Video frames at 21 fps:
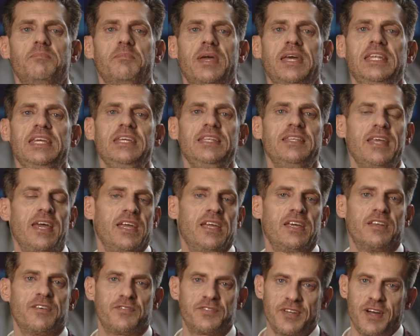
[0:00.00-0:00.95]
many
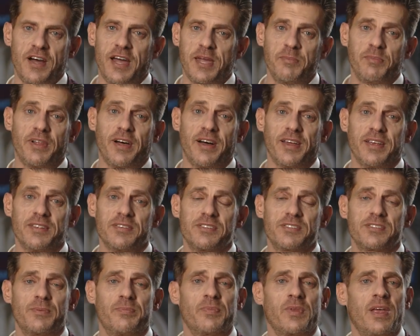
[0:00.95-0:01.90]
negative
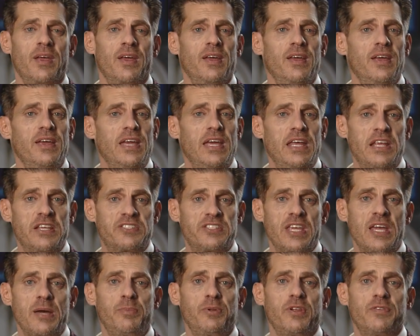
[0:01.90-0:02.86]
timelines. An
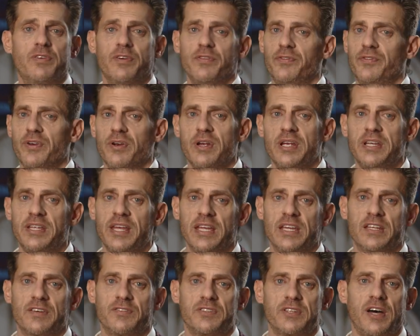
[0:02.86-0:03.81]
example of a very
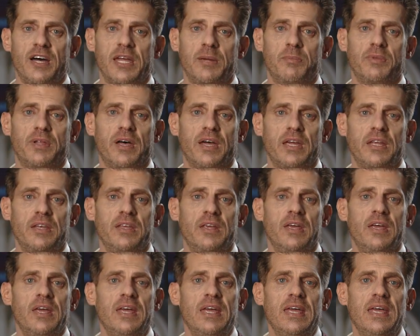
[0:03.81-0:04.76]
negative timeline
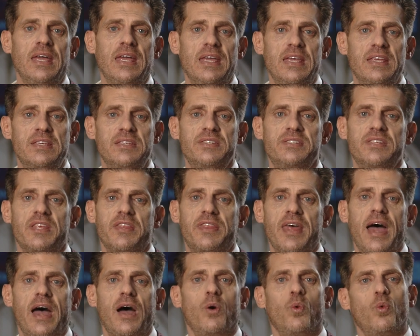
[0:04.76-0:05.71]
is
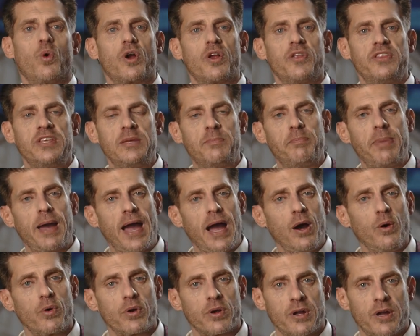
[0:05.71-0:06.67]
that where the
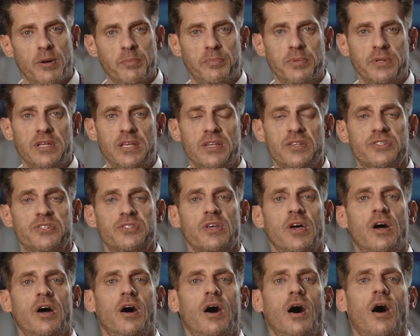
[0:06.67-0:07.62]
power companies
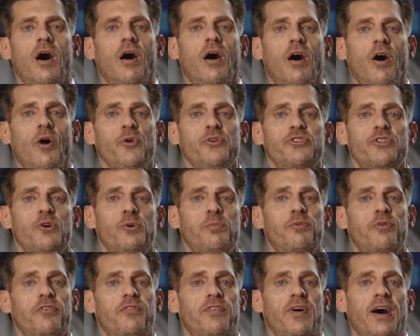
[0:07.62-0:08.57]
also
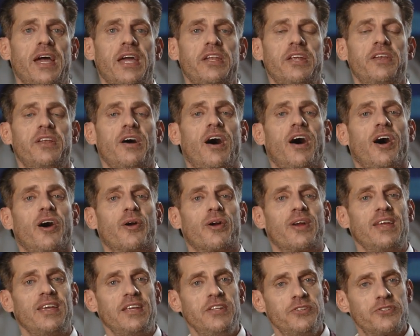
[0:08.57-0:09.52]
provided
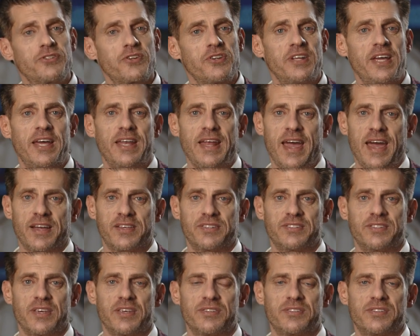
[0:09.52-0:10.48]
our internet
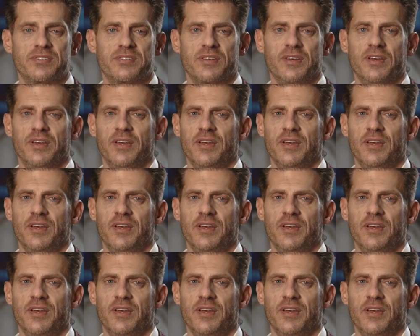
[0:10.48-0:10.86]
access.